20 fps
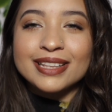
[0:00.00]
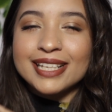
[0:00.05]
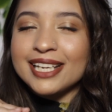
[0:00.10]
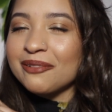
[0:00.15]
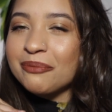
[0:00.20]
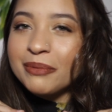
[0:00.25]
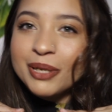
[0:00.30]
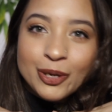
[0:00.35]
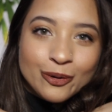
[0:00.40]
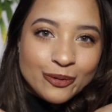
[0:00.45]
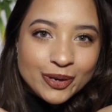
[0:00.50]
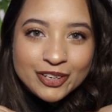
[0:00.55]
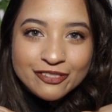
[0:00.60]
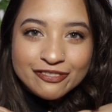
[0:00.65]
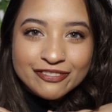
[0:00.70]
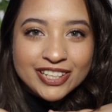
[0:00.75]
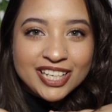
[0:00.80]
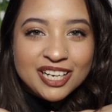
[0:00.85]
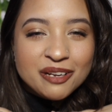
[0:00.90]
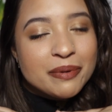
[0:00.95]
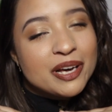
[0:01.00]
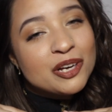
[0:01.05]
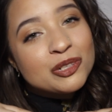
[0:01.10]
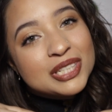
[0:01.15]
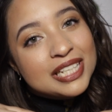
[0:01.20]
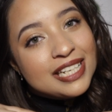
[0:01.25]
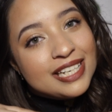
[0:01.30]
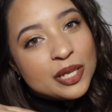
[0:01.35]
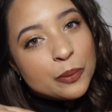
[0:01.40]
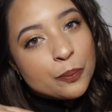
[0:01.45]
Let me know what you feel about
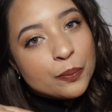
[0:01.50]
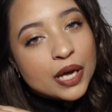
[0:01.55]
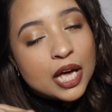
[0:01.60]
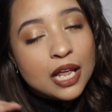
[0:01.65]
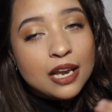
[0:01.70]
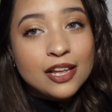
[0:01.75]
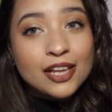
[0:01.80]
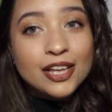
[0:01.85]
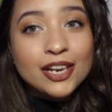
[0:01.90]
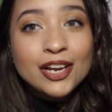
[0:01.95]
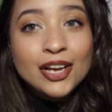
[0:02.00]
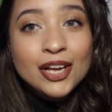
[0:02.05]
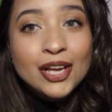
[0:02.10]
the lip color.